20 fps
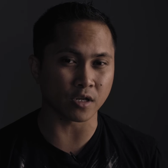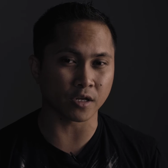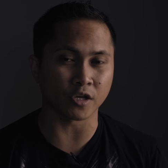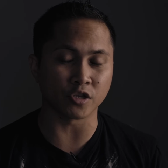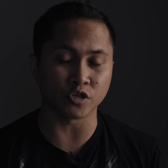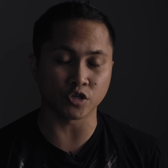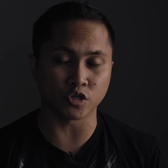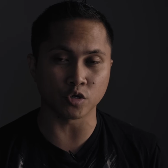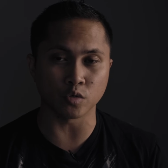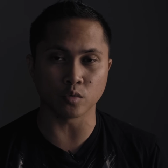that
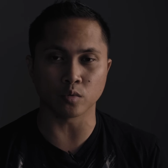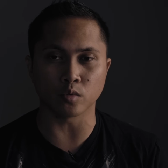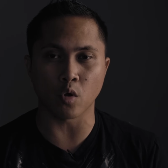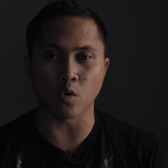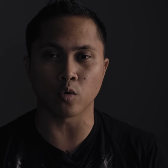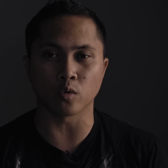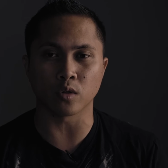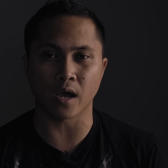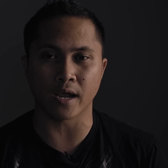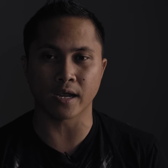can shoot
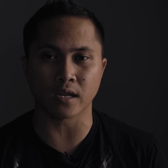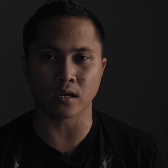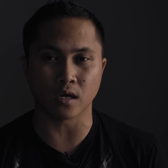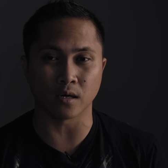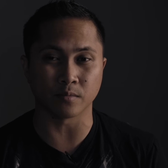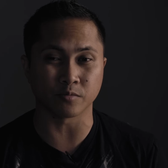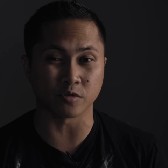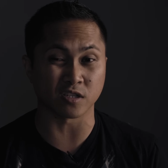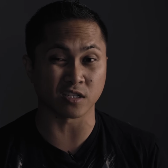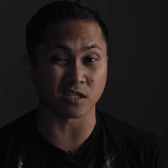low light
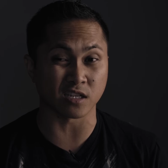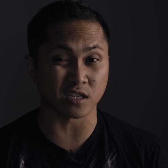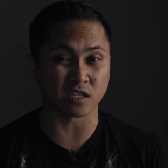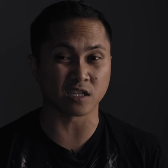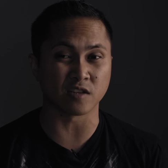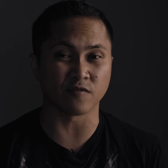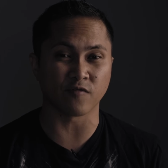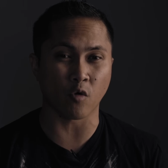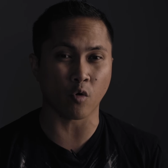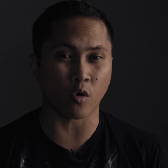up to
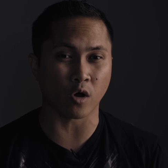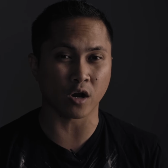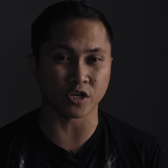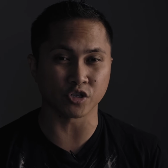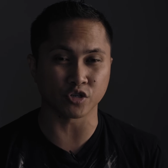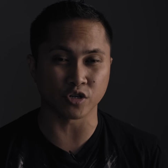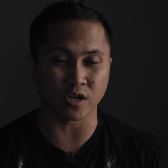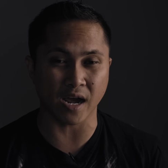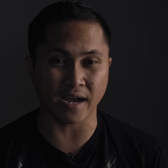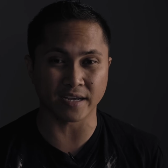
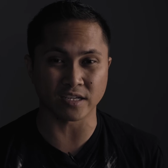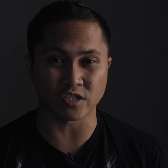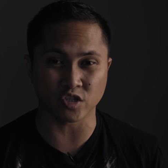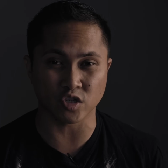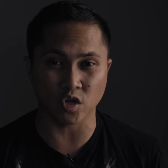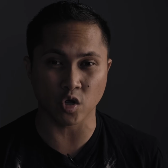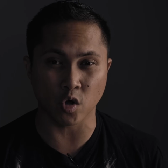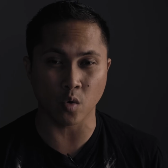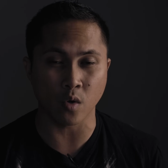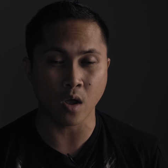6400
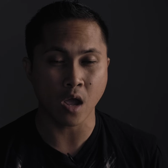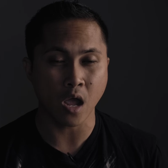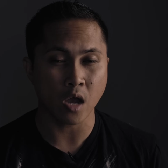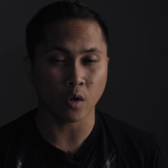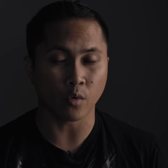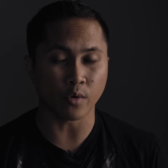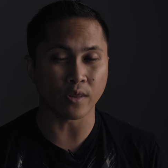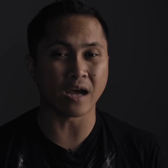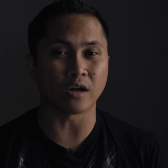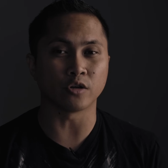ISO
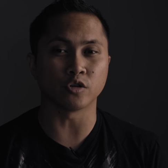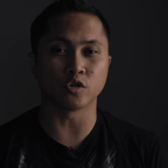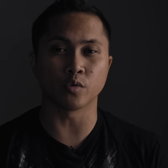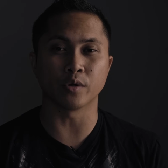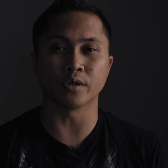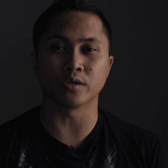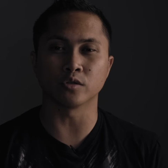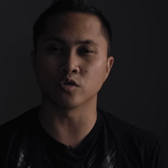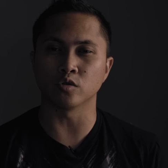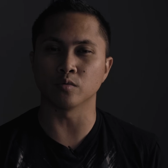without
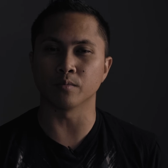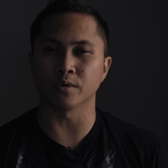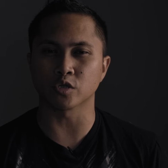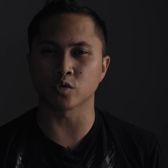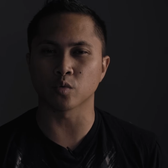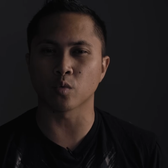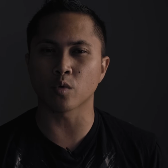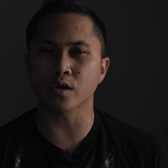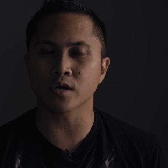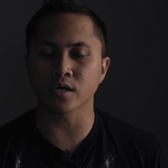doing too
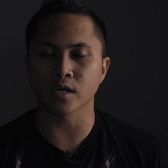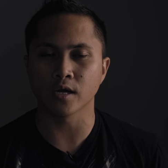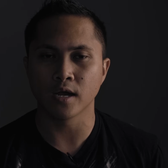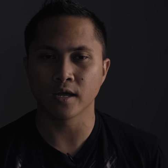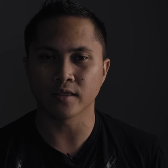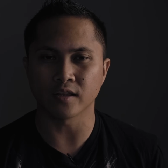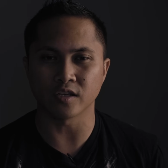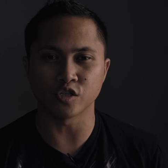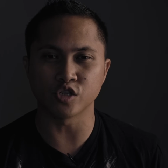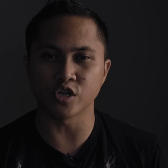much work,
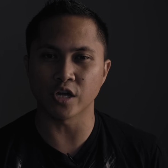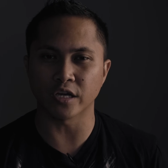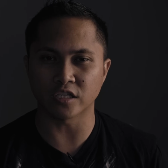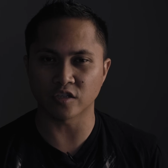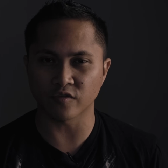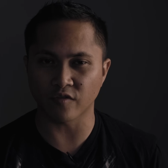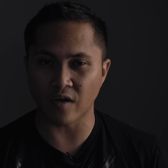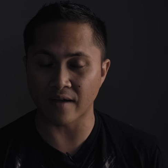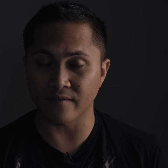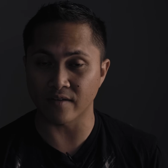the
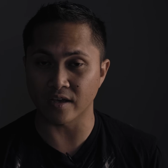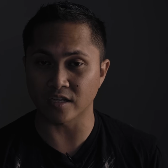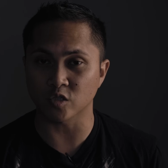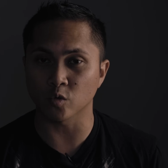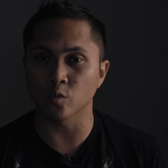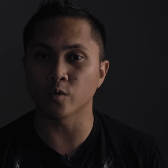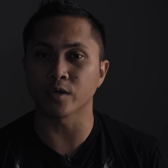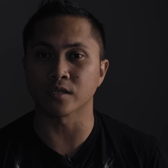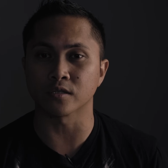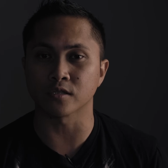
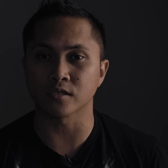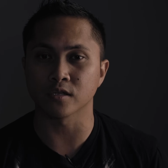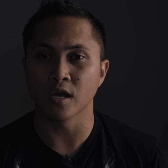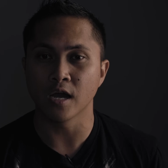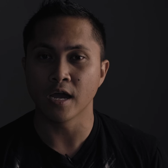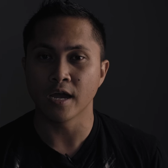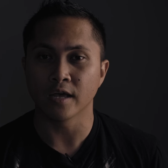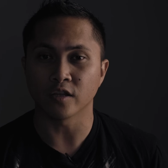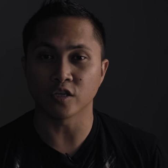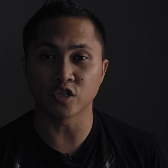GH5S wins.
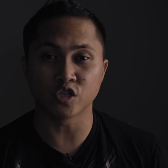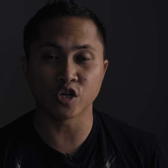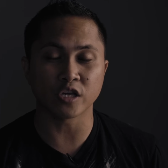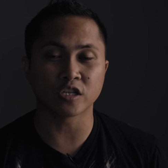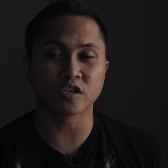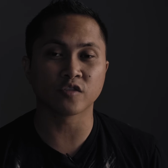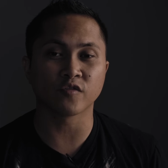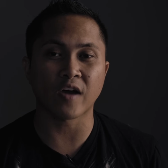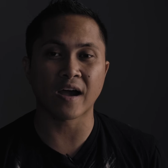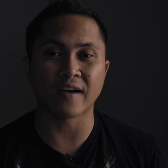The
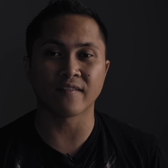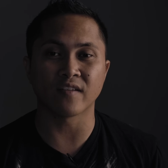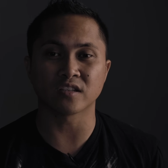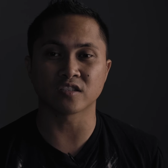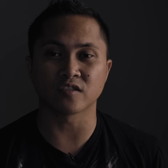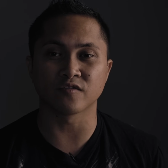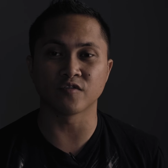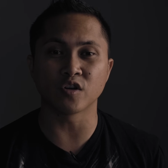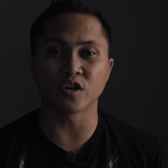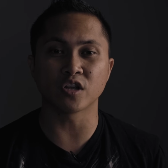
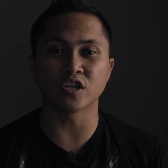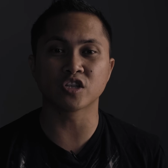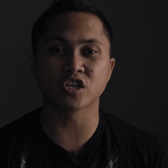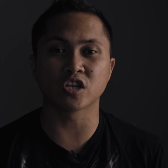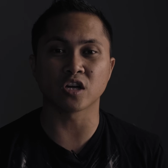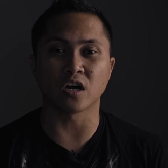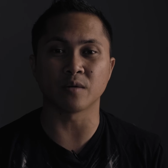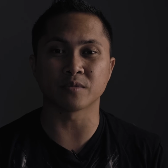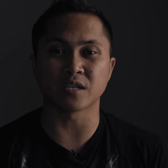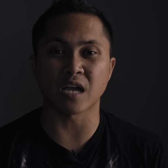GH5S
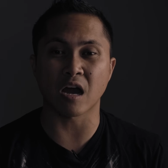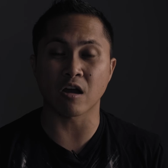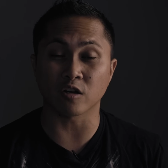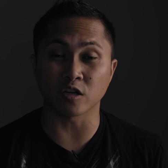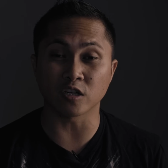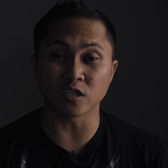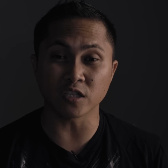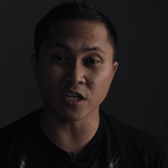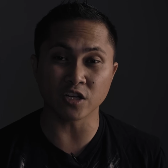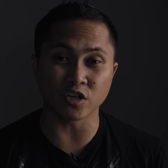footage comes out
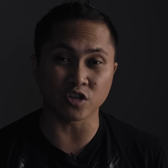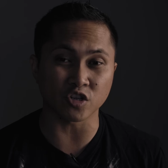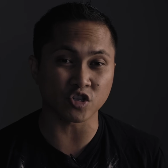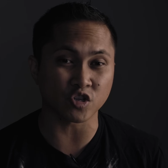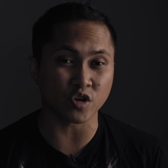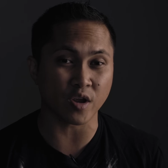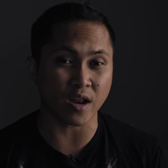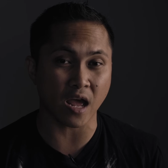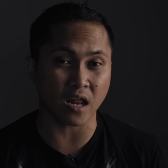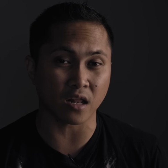cleaner
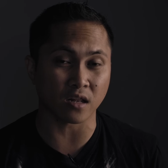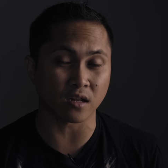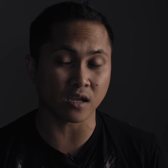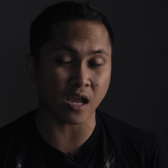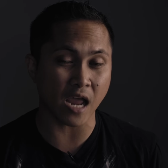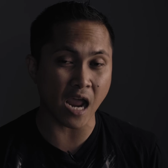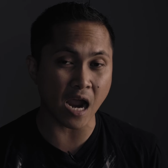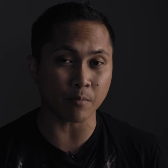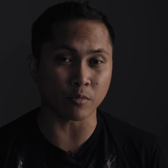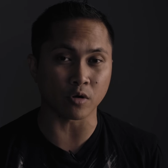straight out of the
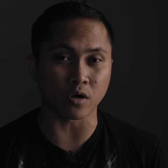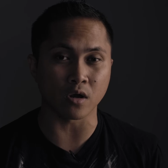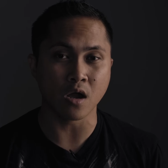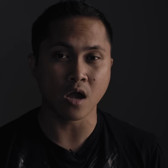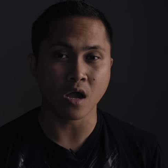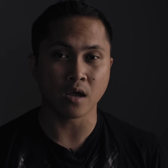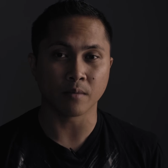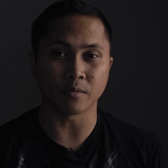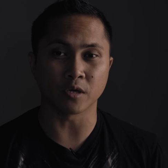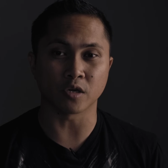camera
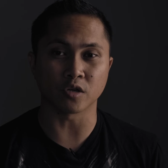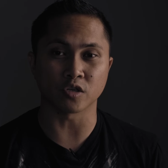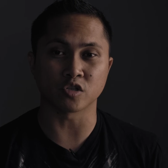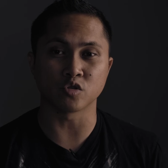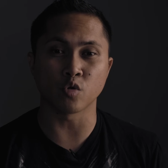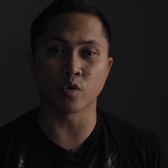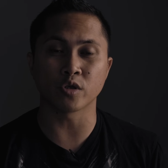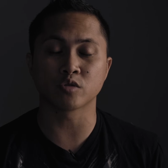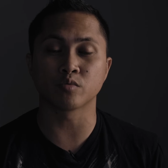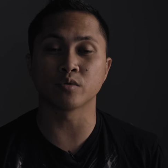because
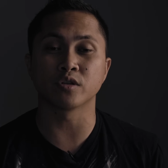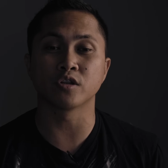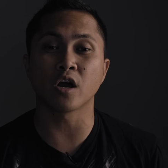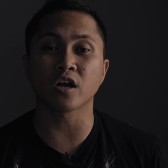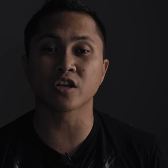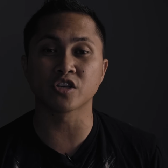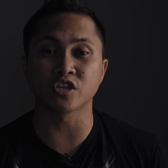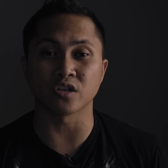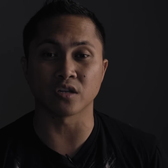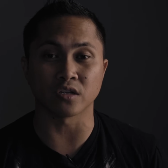noise
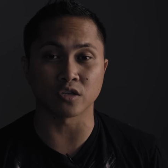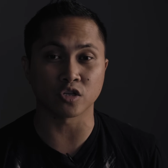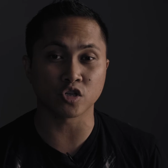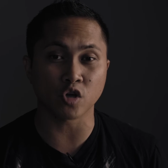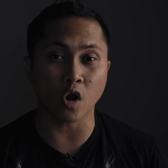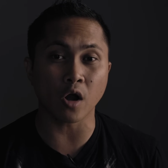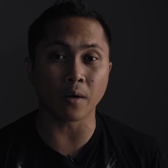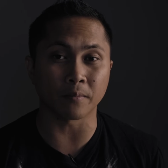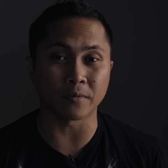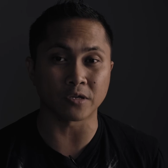reduction and
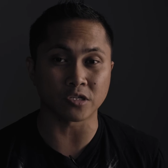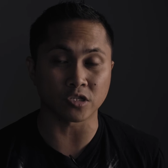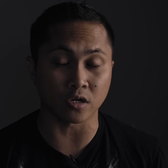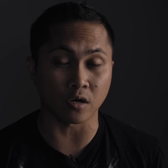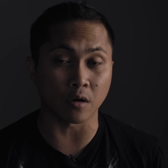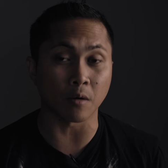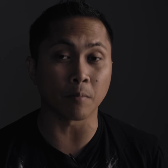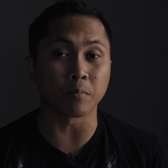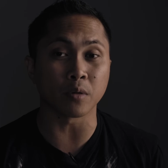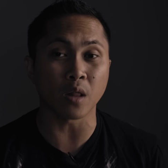sharpness
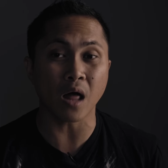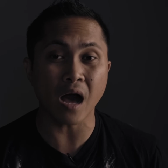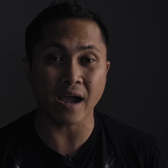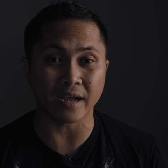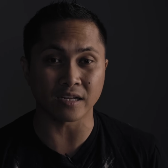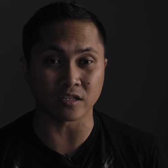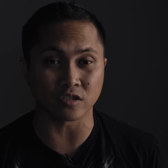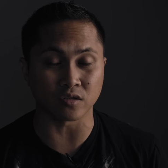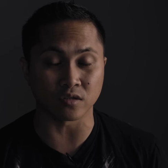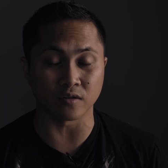are
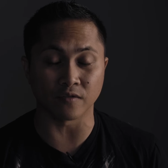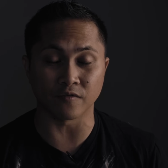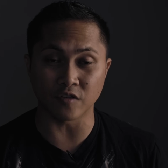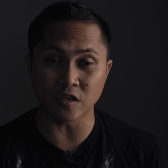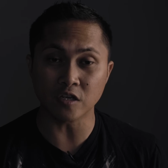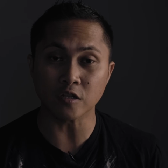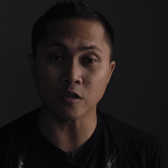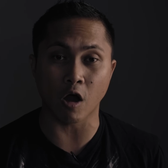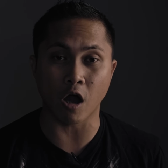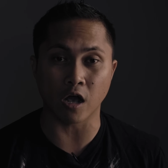applied to the
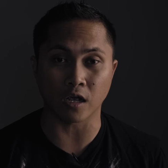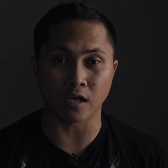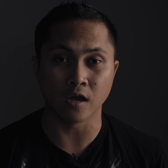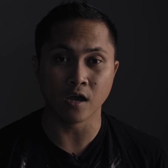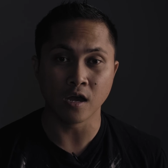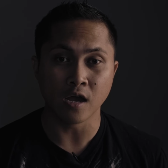V-Log.